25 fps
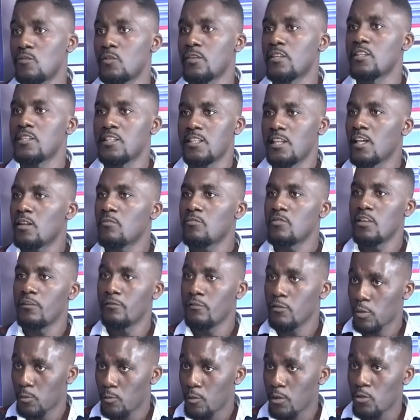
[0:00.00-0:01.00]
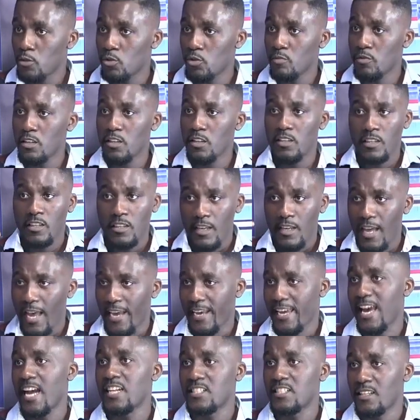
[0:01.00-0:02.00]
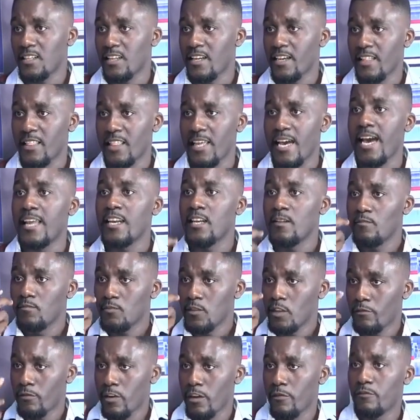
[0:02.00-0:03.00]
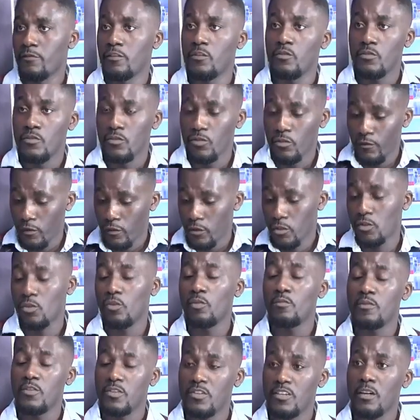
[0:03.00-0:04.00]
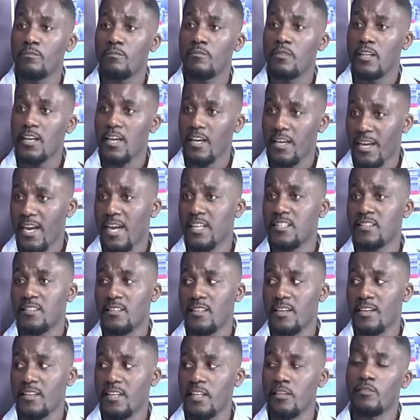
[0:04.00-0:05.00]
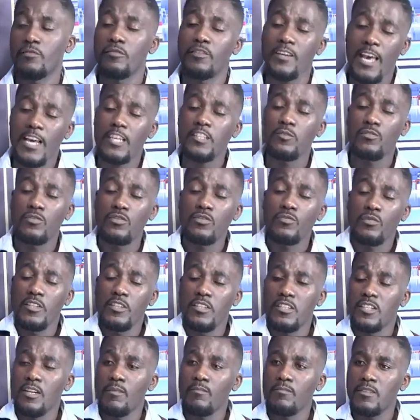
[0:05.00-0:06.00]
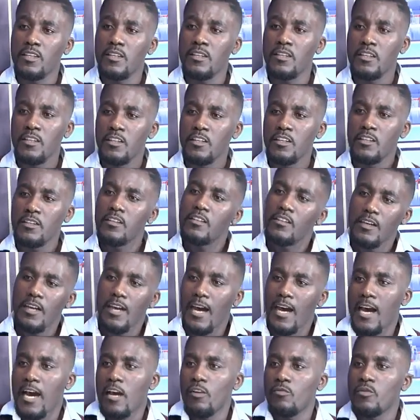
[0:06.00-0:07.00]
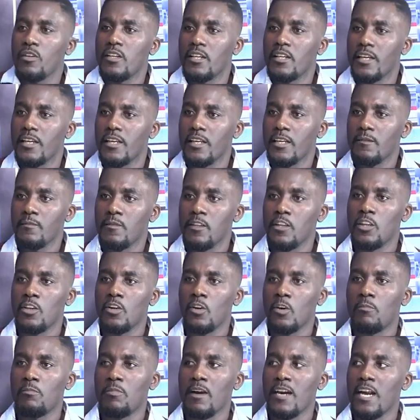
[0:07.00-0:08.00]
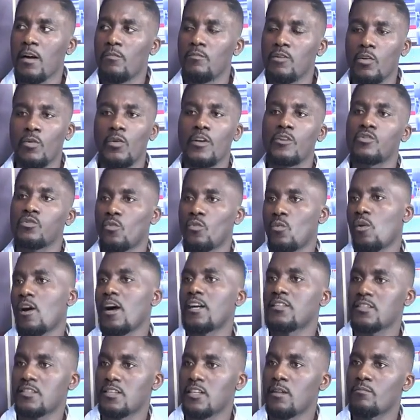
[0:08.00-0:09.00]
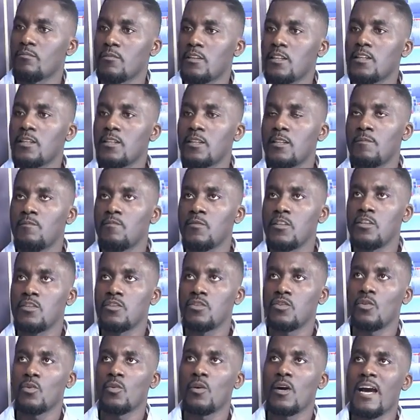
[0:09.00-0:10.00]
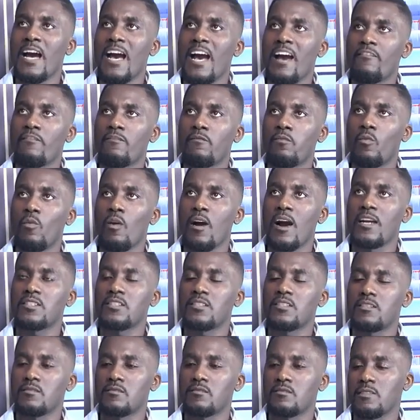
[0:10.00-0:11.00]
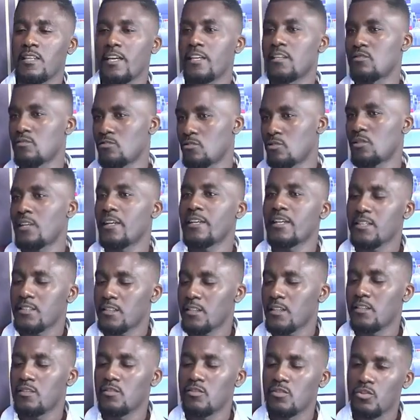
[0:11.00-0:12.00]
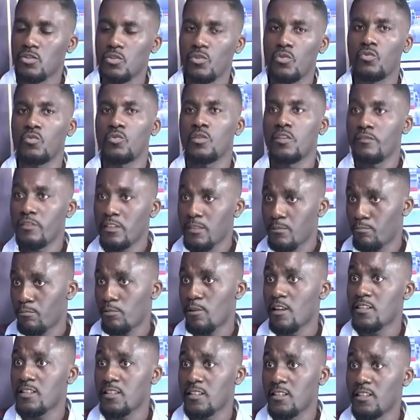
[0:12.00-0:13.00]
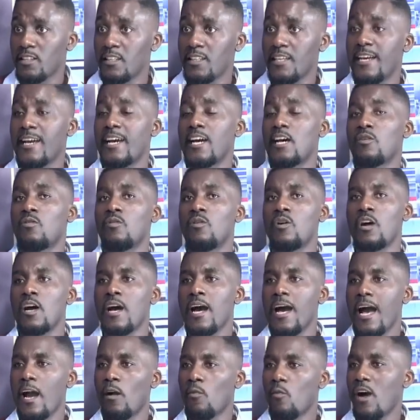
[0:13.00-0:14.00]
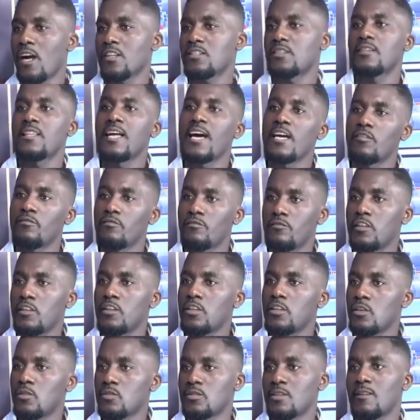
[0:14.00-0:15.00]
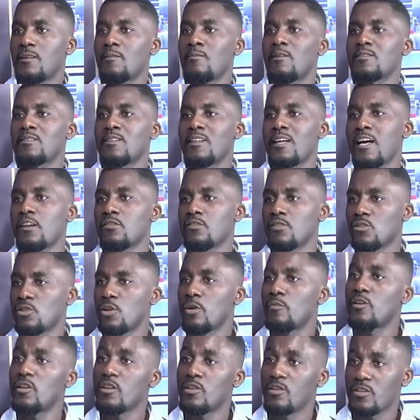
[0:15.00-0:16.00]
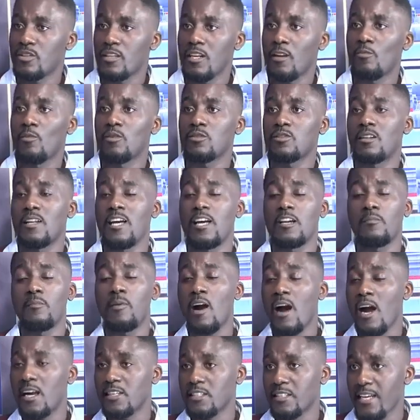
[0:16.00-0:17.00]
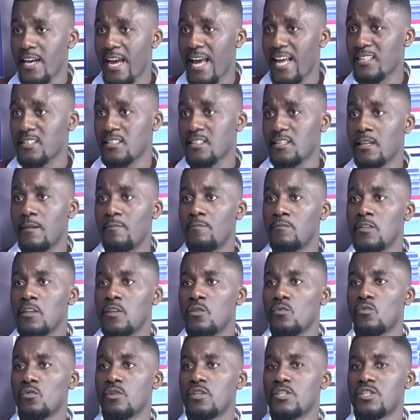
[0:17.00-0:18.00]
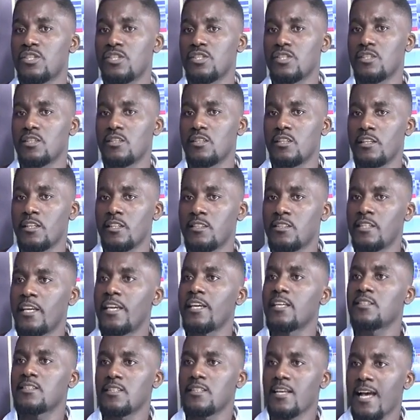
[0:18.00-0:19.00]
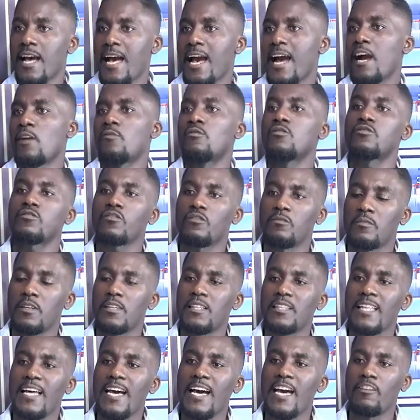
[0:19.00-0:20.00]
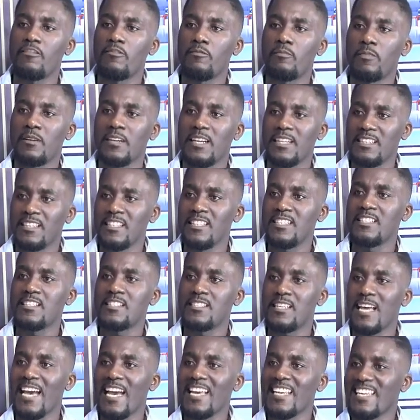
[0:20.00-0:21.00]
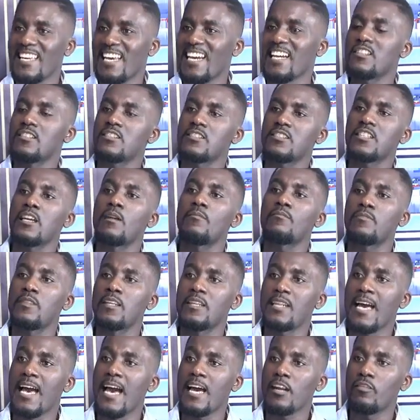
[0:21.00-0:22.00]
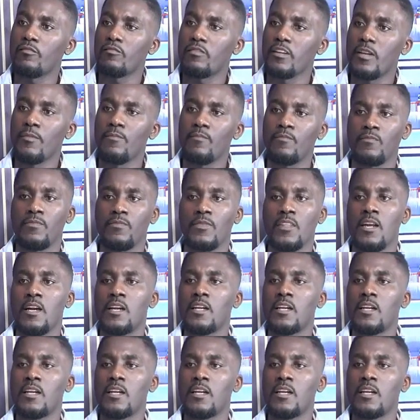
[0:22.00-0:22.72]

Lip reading: You can tell me, if you speak to me, I catch it like that. If you show me something, I catch it like that. If you ask me to read something, I'll read it, but I'll be quick to watch something. So I've watched, like I said, in school, even presently now, I watch a lot of videos, I watch a lot of seminars, I watch a lot of podcasts, which it takes hours of my life, but at least I get something out of it.